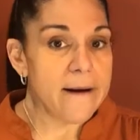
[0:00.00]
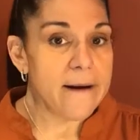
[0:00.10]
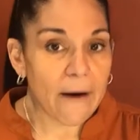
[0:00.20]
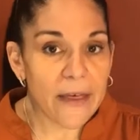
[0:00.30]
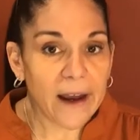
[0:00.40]

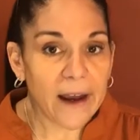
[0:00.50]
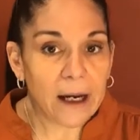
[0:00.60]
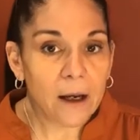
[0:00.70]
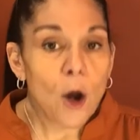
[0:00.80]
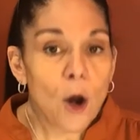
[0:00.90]
Nothing.
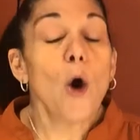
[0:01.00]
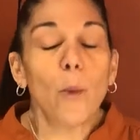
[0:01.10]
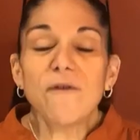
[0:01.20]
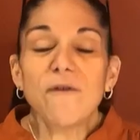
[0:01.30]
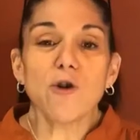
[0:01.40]

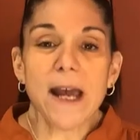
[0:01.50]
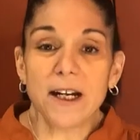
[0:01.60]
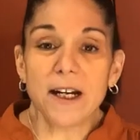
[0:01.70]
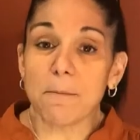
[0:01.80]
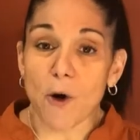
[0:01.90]
We've
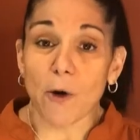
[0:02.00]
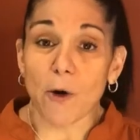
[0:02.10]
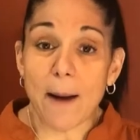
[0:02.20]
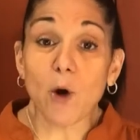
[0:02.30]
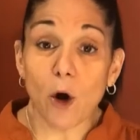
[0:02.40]
created a
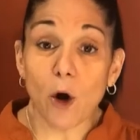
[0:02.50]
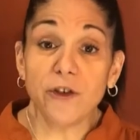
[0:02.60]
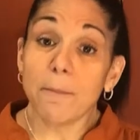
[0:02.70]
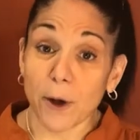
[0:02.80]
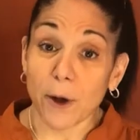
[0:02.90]
program
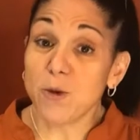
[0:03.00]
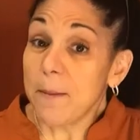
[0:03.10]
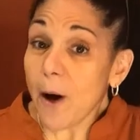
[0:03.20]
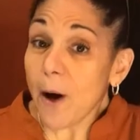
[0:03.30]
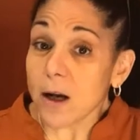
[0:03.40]
called
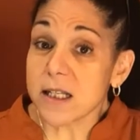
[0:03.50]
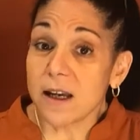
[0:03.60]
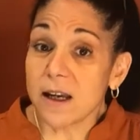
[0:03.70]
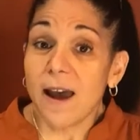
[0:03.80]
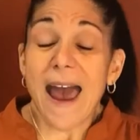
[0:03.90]
Bridgman
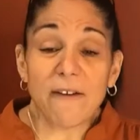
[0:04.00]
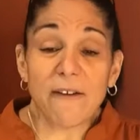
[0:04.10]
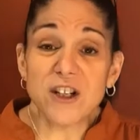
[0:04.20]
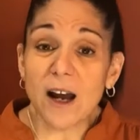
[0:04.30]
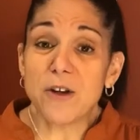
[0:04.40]
Bucks.
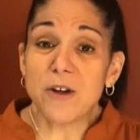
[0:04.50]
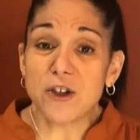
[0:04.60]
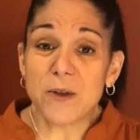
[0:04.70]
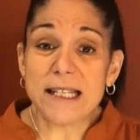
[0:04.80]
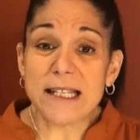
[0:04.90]
Every time the
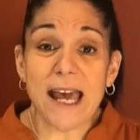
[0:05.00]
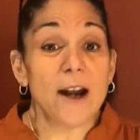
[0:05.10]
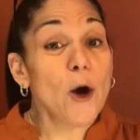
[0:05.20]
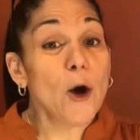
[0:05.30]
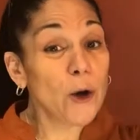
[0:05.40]
students
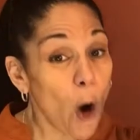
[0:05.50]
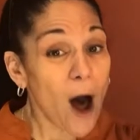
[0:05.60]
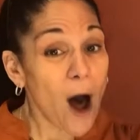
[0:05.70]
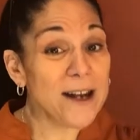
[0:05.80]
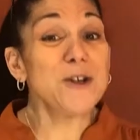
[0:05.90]
get
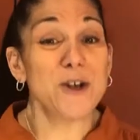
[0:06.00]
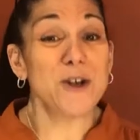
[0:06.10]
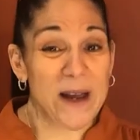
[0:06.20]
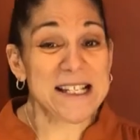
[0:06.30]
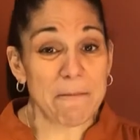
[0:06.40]
caught
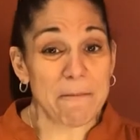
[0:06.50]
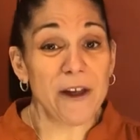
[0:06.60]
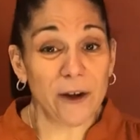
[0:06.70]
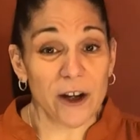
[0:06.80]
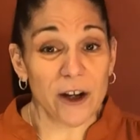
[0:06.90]
doing
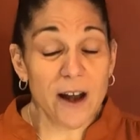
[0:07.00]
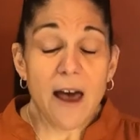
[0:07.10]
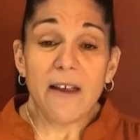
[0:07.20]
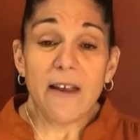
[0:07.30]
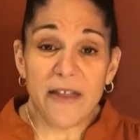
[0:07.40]
something good,
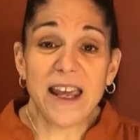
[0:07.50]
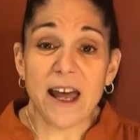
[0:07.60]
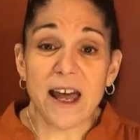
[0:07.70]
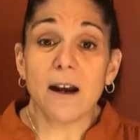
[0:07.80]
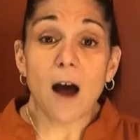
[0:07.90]
they
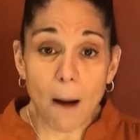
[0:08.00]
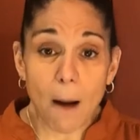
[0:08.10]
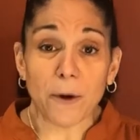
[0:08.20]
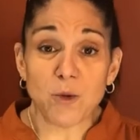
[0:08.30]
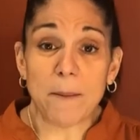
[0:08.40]
get
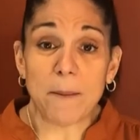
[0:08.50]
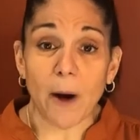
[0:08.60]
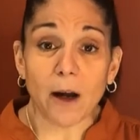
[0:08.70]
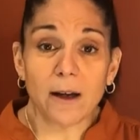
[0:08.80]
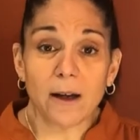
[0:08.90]
a Bridgman
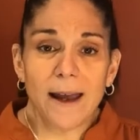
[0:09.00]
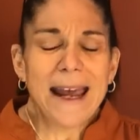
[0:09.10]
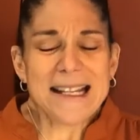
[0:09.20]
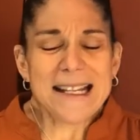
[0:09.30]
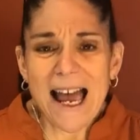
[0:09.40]
Buck.
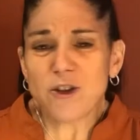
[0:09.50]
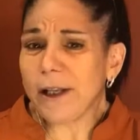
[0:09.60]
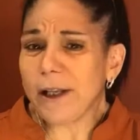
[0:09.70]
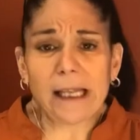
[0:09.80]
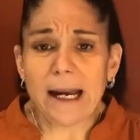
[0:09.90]
It's
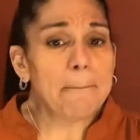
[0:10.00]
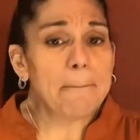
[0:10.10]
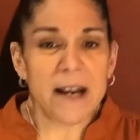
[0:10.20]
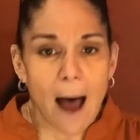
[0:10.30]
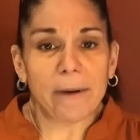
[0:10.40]
actually
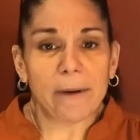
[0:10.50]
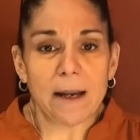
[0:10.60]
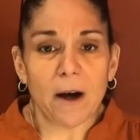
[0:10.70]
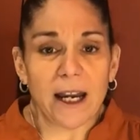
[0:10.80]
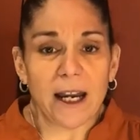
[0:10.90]
like
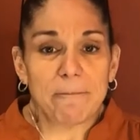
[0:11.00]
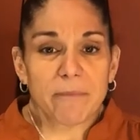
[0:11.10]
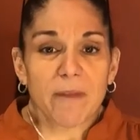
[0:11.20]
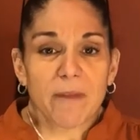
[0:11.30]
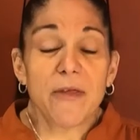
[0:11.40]
Monopoly money.
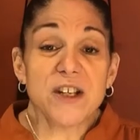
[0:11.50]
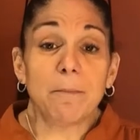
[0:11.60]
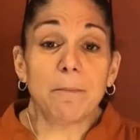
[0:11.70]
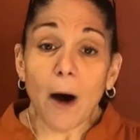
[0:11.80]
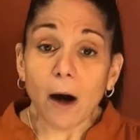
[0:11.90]

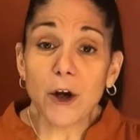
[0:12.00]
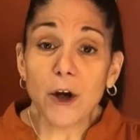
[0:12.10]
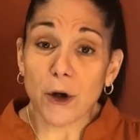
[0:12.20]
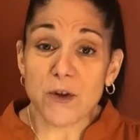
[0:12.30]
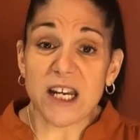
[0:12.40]
This buck
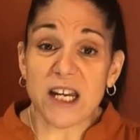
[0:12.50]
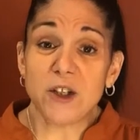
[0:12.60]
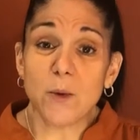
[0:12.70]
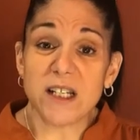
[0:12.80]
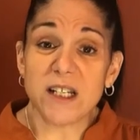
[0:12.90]
goes
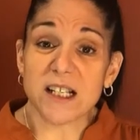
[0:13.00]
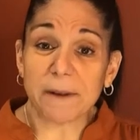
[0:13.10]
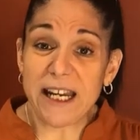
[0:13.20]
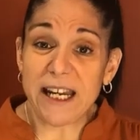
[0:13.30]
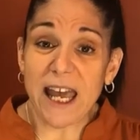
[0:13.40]
into a
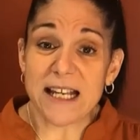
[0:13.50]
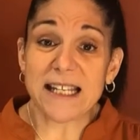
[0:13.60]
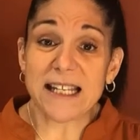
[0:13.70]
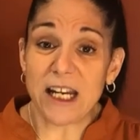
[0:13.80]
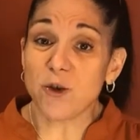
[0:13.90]
display
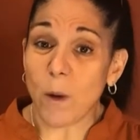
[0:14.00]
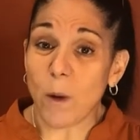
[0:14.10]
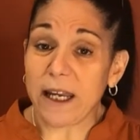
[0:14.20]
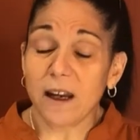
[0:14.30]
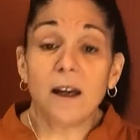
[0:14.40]
case each
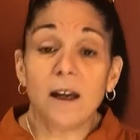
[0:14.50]
week.